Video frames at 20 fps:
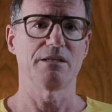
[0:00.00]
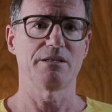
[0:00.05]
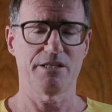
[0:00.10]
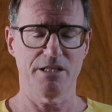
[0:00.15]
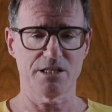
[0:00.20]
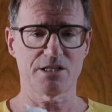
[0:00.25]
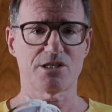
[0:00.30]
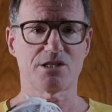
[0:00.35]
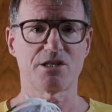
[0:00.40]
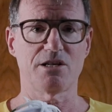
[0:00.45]

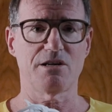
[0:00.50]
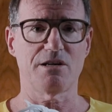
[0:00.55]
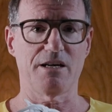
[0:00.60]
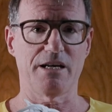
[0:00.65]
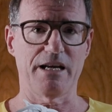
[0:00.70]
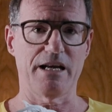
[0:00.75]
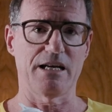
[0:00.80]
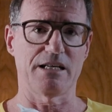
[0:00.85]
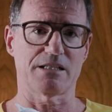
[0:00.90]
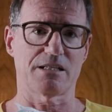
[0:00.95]
This
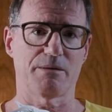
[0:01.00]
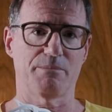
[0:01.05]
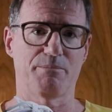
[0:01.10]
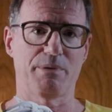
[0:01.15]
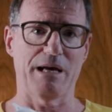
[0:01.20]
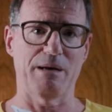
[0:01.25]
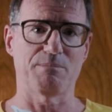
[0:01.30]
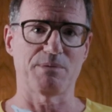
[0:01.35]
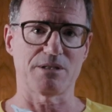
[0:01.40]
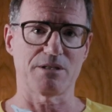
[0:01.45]
certainly has
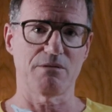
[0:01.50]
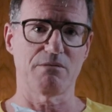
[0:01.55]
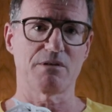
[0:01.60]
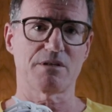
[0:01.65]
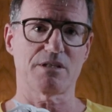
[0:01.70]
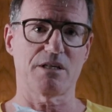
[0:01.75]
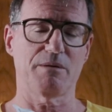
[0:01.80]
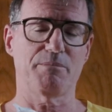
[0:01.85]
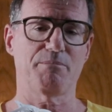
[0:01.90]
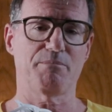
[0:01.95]
pep. As soon
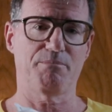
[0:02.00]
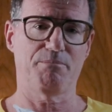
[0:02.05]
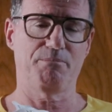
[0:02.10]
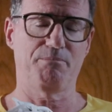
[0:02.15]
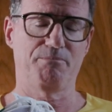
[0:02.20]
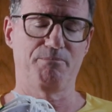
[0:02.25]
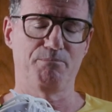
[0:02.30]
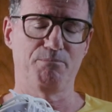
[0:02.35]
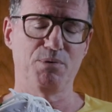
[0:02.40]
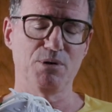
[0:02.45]
as I
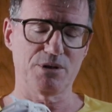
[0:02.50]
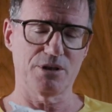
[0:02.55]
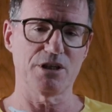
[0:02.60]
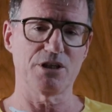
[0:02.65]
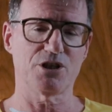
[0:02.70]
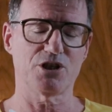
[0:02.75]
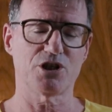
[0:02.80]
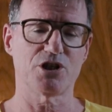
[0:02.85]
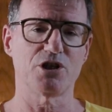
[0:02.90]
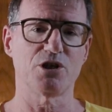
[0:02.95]
put
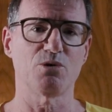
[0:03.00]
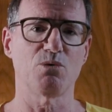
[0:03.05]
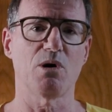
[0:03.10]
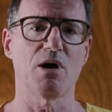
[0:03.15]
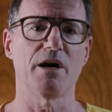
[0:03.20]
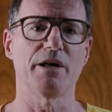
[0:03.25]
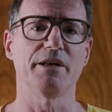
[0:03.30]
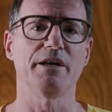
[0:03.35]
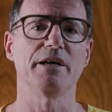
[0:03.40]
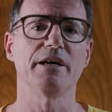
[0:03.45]
this shoe
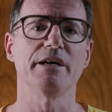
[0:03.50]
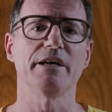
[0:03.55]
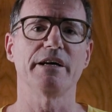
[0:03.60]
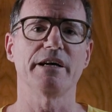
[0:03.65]
on,